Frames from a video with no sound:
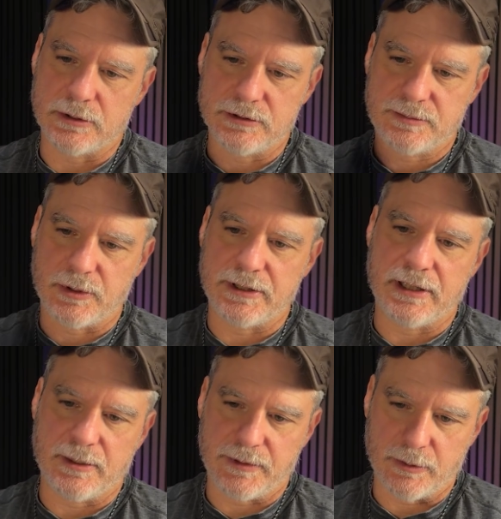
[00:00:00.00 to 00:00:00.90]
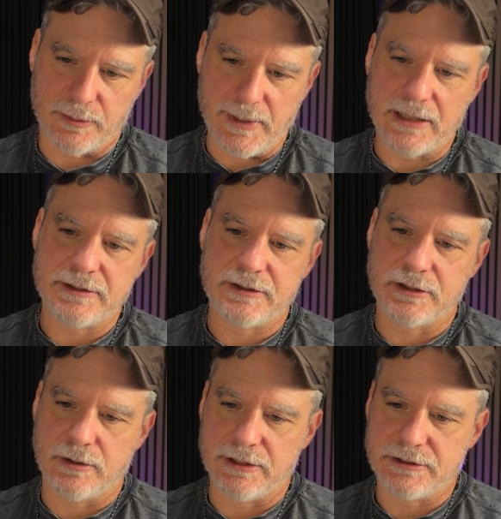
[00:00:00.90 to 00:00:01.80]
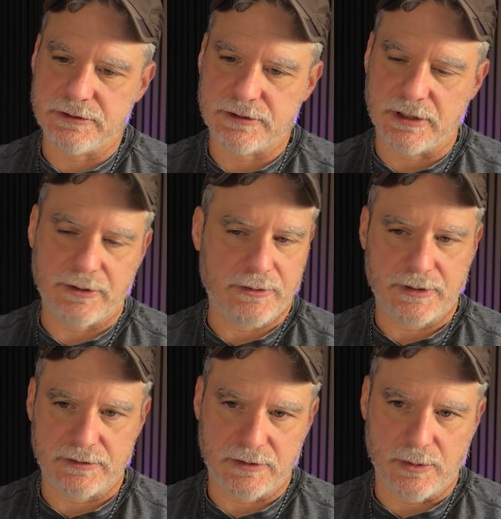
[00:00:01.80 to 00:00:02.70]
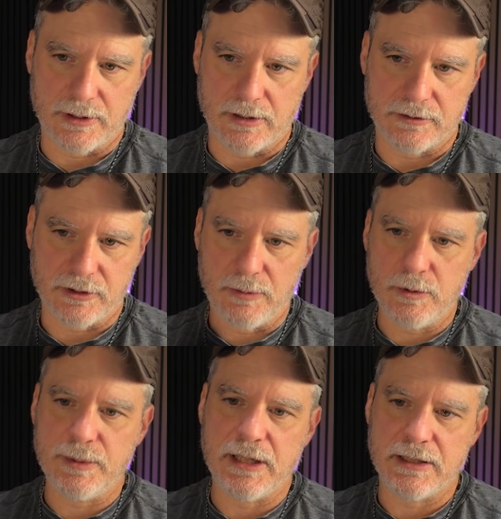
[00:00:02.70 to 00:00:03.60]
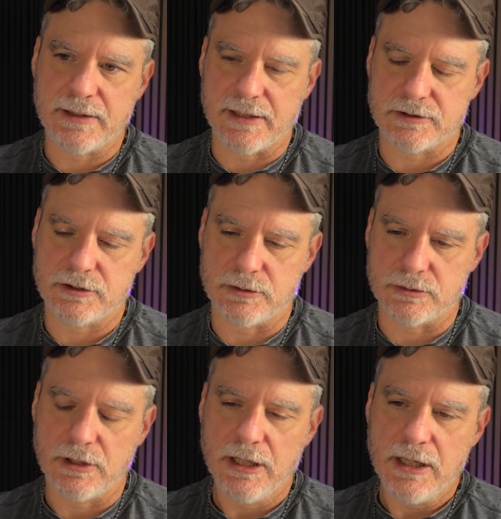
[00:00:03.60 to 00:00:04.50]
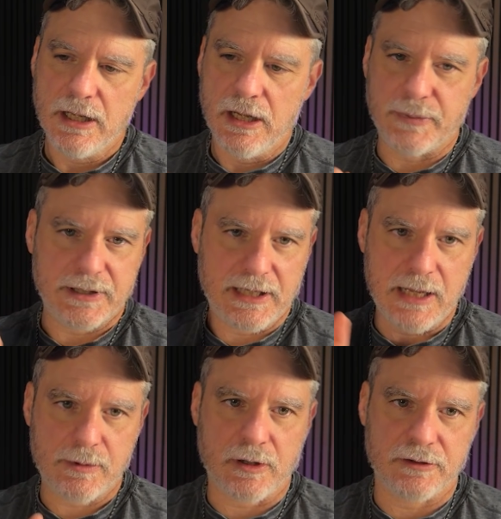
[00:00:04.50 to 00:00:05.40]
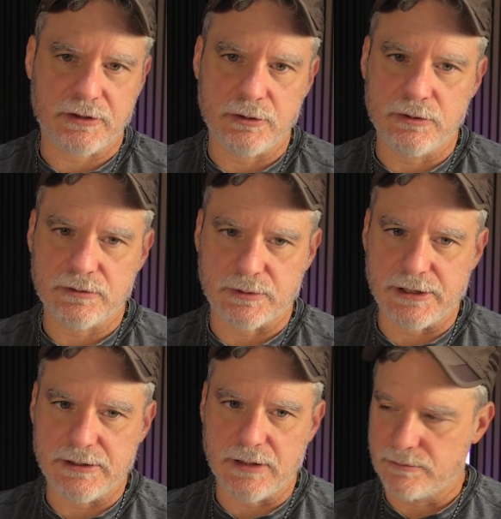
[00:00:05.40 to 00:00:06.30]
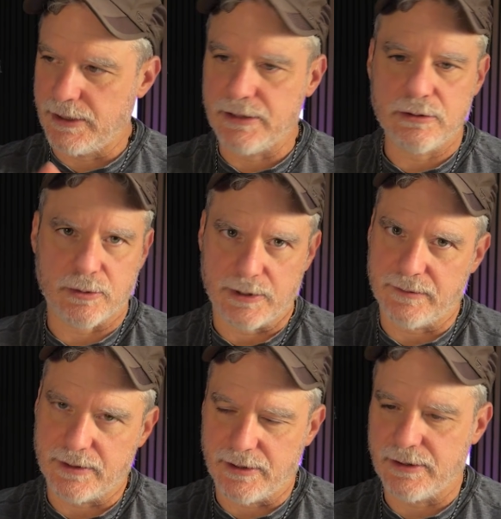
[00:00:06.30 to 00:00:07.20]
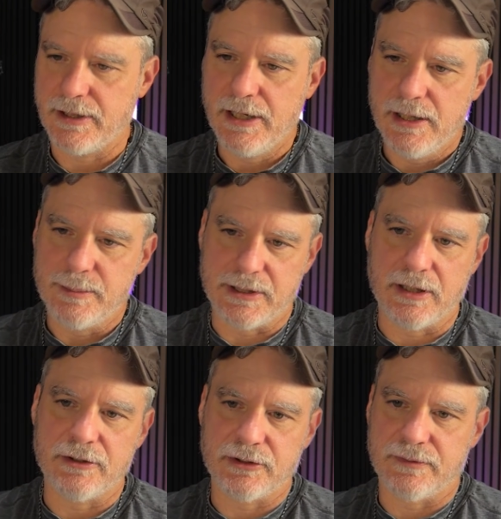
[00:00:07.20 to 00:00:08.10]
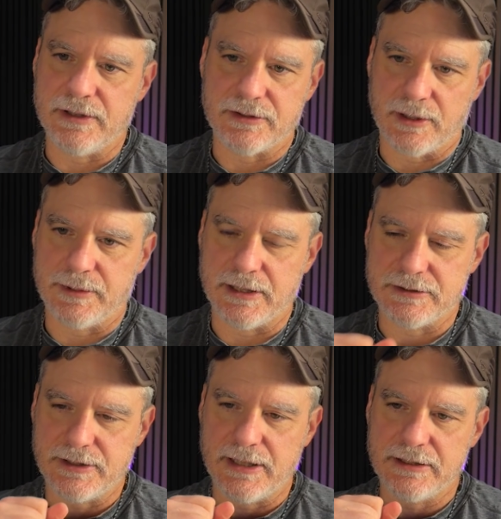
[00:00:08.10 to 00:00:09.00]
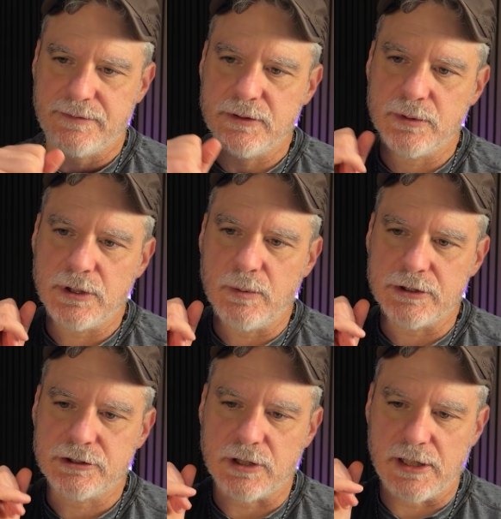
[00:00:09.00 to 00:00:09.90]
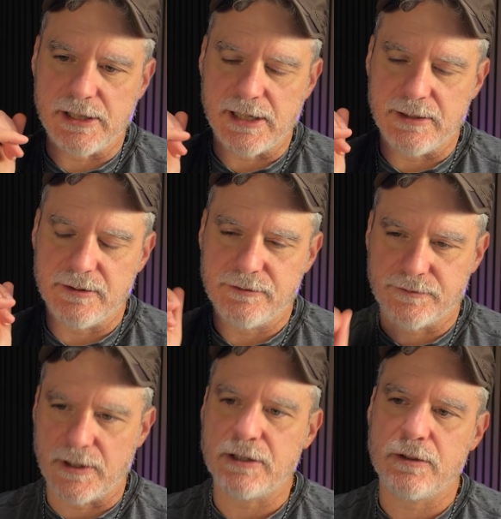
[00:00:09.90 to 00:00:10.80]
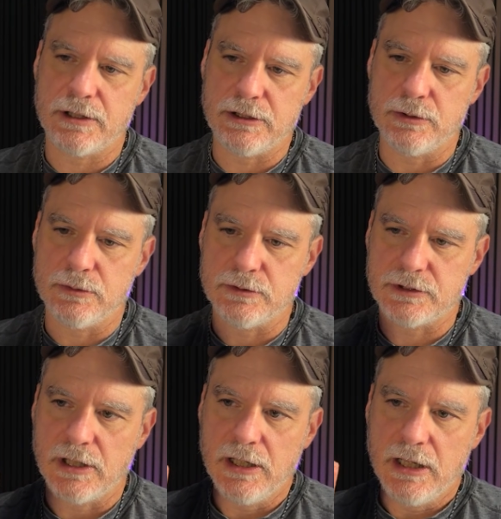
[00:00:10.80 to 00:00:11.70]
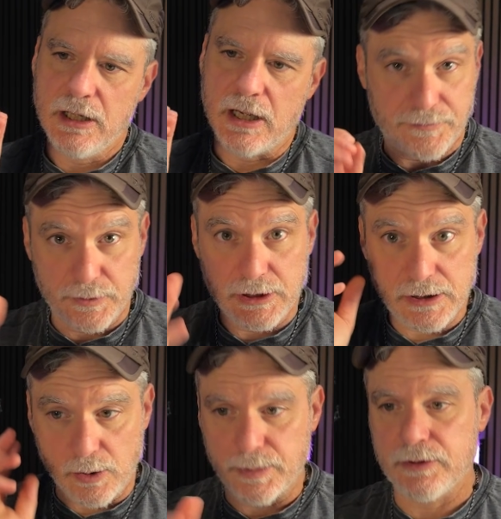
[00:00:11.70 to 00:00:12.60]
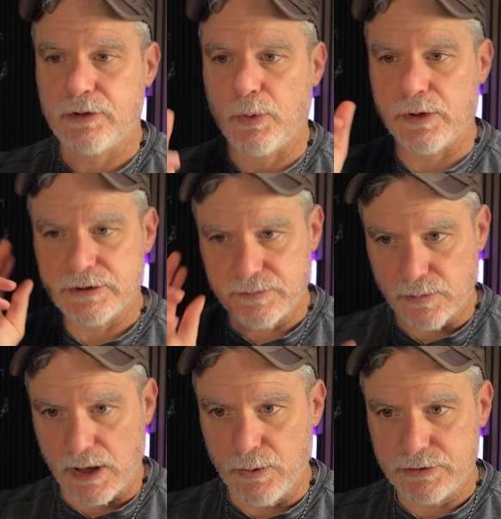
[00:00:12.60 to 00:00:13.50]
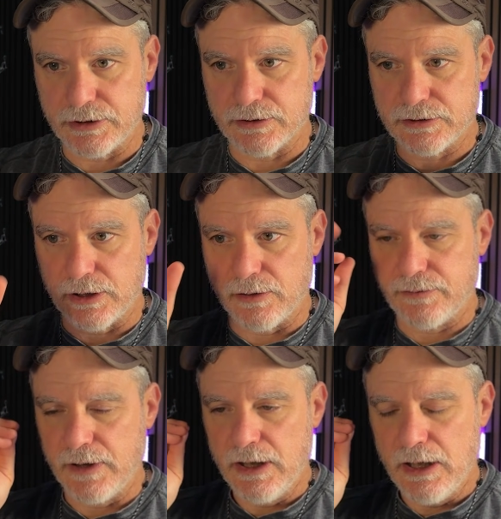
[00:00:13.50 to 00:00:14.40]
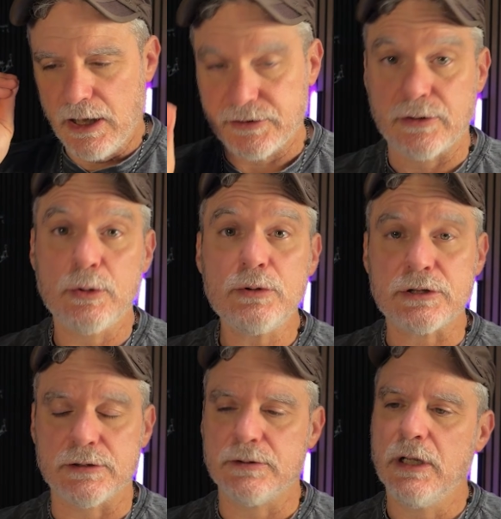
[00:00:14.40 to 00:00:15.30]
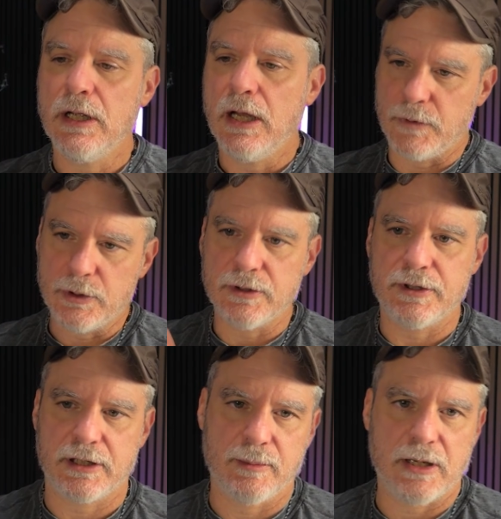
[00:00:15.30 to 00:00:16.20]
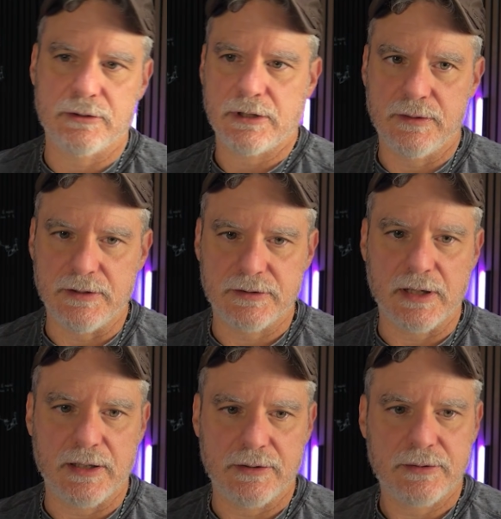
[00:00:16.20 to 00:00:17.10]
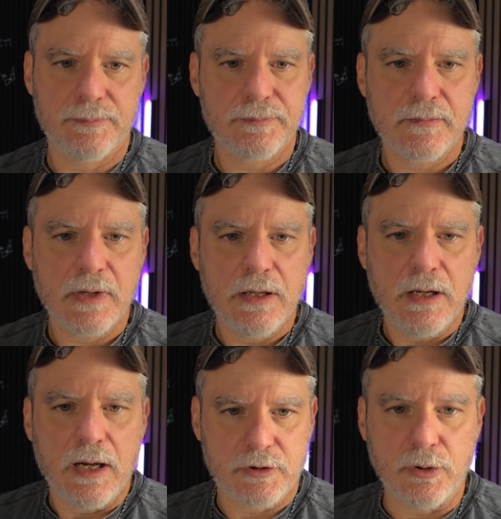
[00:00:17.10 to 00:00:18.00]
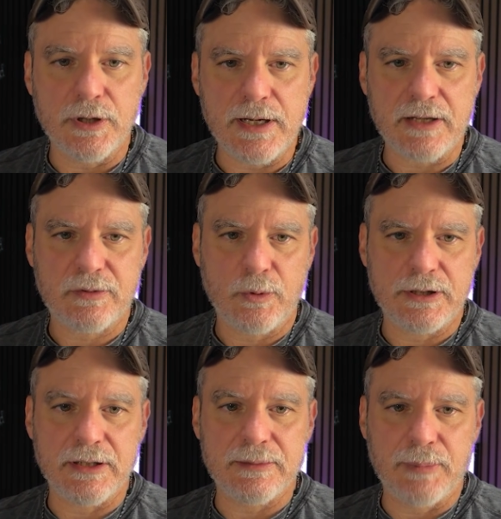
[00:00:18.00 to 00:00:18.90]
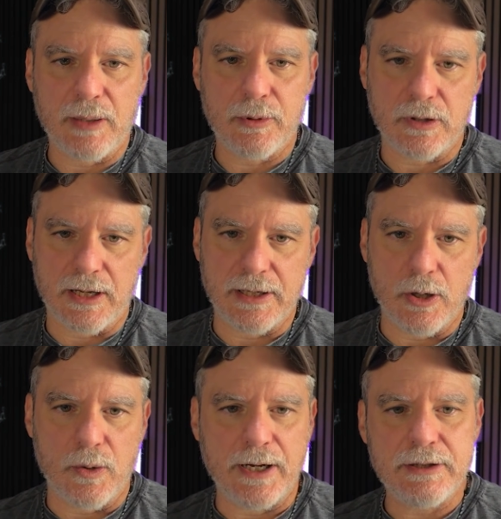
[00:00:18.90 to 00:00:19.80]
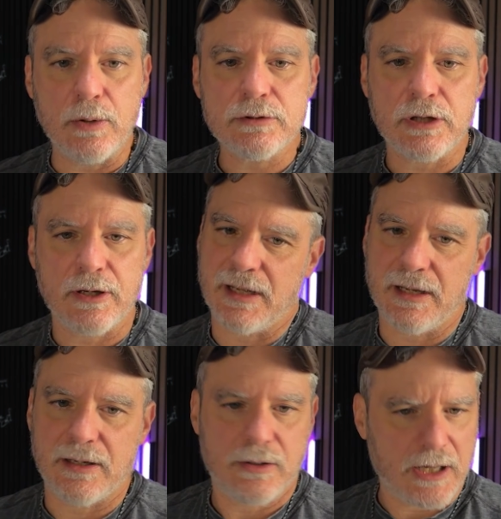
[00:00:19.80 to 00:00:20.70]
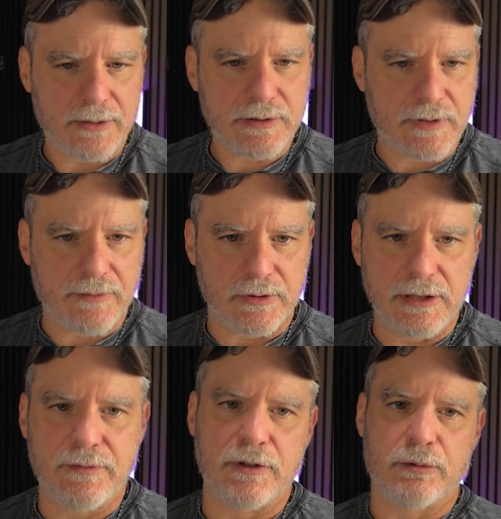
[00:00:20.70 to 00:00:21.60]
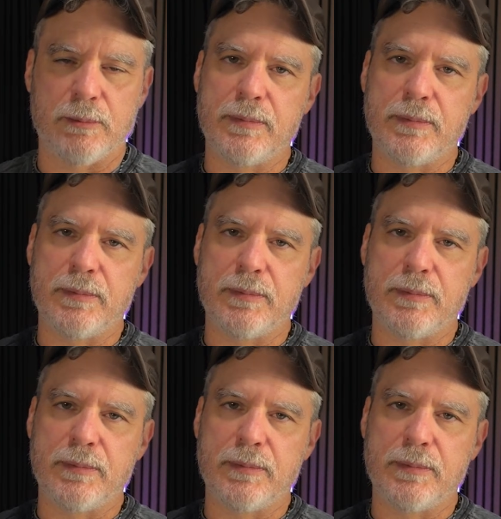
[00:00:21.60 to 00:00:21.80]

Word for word: So I'm just bringing that up there with Manus integrations and other things going on. So I will be hitting that soon. But it came across a news reel or whatever you call it because of these updates. And if you really want to try a friendlier to use, free, open source, host it yourself solution, you can think about these guys. So the next one is Bubble.io. I don't even have a link for this one.